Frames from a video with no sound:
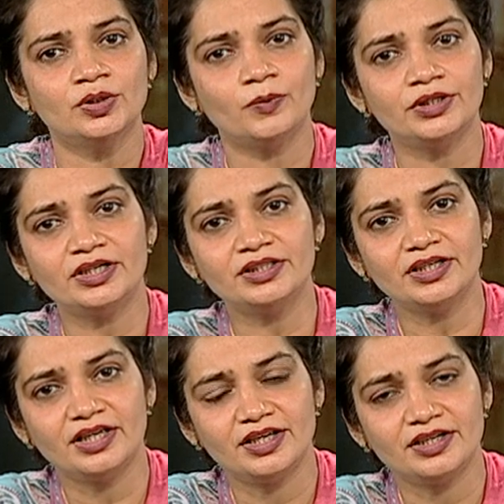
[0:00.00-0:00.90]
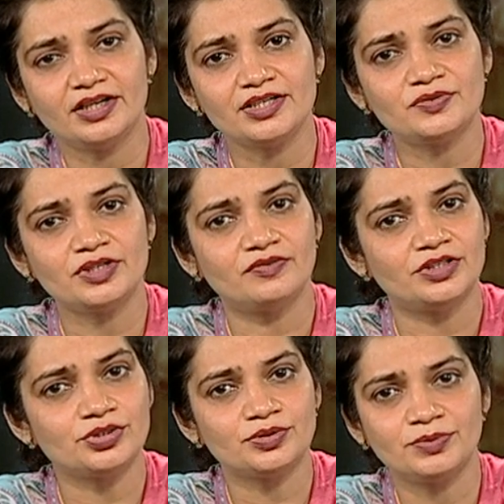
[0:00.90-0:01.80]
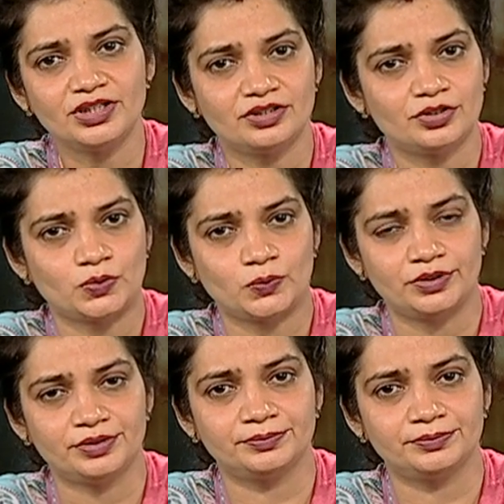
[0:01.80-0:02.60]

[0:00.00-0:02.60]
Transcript: What are the areas where one should be controlled?